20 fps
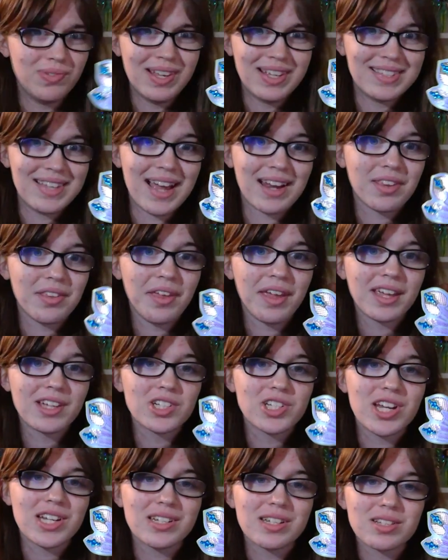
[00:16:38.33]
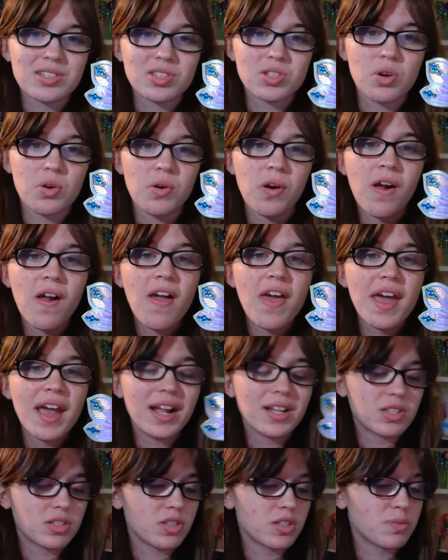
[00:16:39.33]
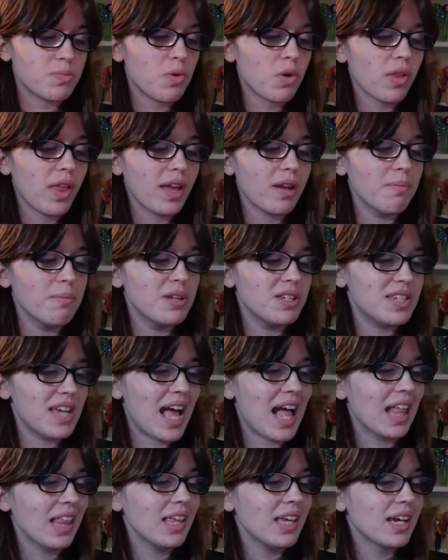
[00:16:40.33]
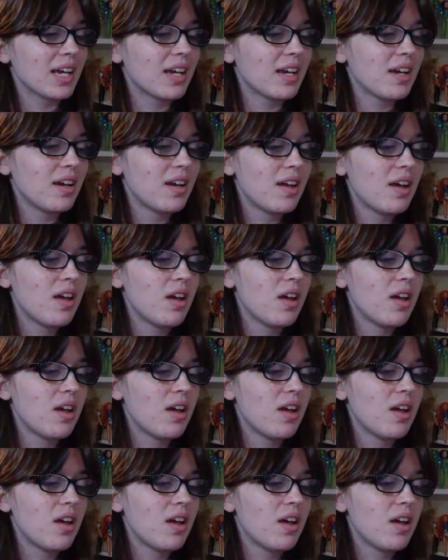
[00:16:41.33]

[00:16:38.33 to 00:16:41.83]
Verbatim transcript: exactly like Enchantix. So it's this more like metallic,